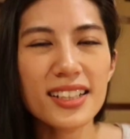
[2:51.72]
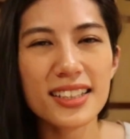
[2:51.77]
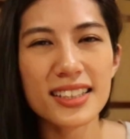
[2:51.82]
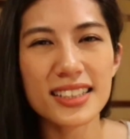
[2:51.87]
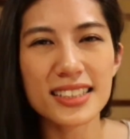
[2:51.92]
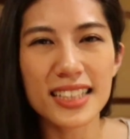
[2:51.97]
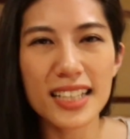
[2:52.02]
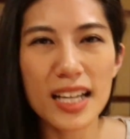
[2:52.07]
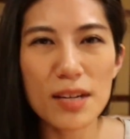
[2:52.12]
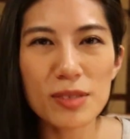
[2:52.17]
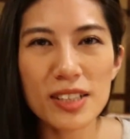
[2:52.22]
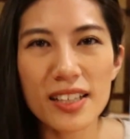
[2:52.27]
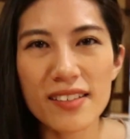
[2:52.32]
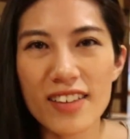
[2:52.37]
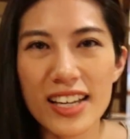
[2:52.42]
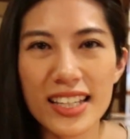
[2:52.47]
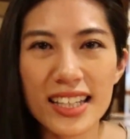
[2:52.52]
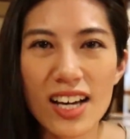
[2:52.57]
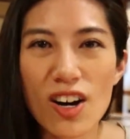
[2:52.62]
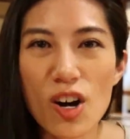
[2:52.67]
There's a couple of
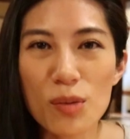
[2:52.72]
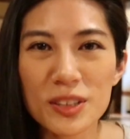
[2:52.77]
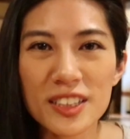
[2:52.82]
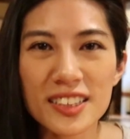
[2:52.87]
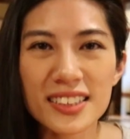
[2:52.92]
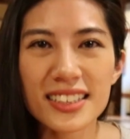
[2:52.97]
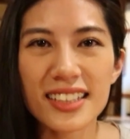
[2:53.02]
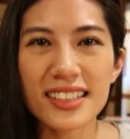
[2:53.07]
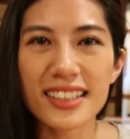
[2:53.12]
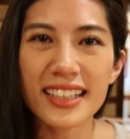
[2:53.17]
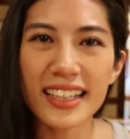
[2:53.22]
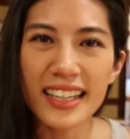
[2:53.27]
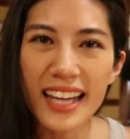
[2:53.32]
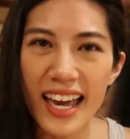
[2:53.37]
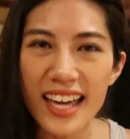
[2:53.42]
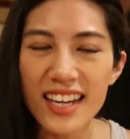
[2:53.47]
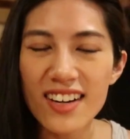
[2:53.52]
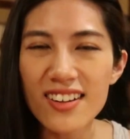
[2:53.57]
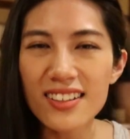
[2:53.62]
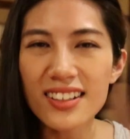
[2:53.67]
other options that you can
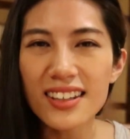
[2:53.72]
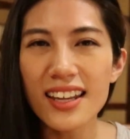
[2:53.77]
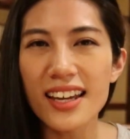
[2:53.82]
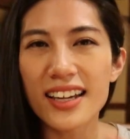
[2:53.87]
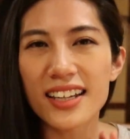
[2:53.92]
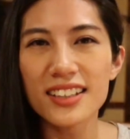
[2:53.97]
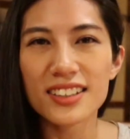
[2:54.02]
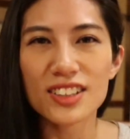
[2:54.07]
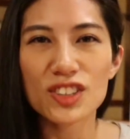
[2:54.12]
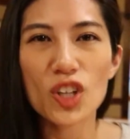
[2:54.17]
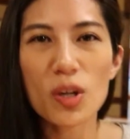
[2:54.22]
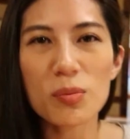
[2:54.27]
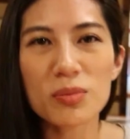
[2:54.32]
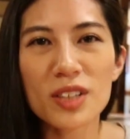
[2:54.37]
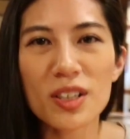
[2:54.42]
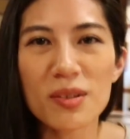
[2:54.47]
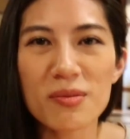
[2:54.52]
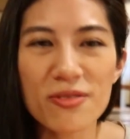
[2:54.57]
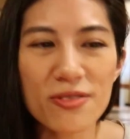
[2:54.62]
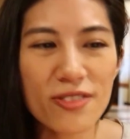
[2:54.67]
add on, like
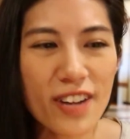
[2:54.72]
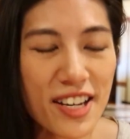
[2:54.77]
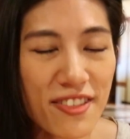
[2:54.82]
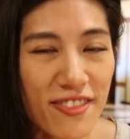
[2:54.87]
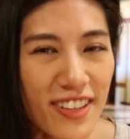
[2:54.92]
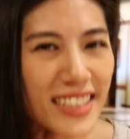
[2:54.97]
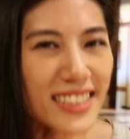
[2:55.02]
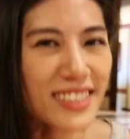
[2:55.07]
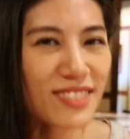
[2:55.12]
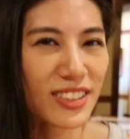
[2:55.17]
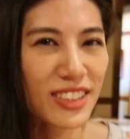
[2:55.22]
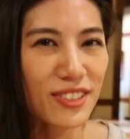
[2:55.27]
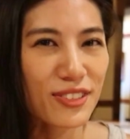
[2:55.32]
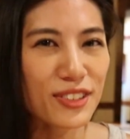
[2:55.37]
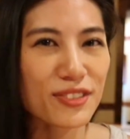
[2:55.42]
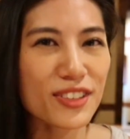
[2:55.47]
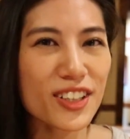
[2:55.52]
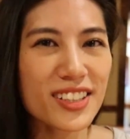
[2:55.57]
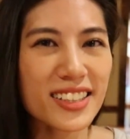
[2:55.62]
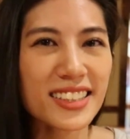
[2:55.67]
chop fried rice, which
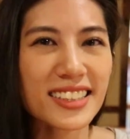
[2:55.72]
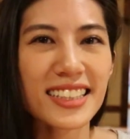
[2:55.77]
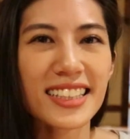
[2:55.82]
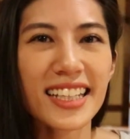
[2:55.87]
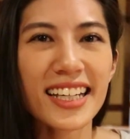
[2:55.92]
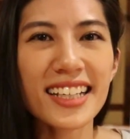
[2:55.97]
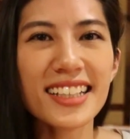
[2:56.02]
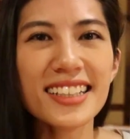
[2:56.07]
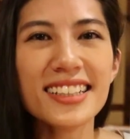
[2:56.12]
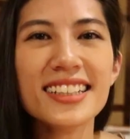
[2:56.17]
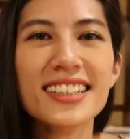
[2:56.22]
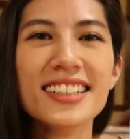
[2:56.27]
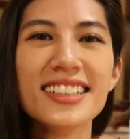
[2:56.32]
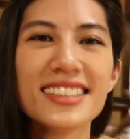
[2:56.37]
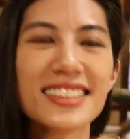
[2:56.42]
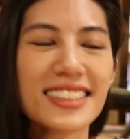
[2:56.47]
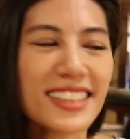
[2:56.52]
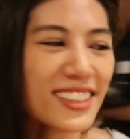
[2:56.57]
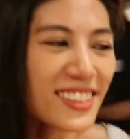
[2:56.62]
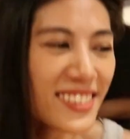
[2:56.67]
we've gotten today.
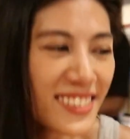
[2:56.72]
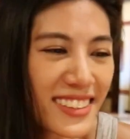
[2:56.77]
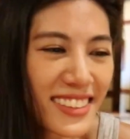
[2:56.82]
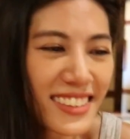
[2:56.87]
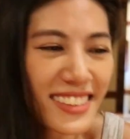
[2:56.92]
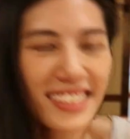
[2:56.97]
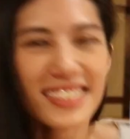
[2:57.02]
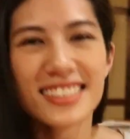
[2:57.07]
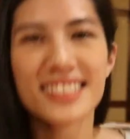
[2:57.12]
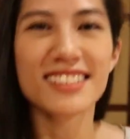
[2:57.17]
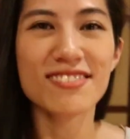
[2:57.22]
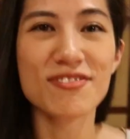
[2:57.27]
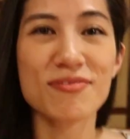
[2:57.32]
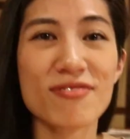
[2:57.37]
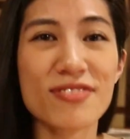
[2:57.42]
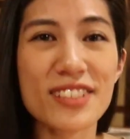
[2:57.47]
So, I'm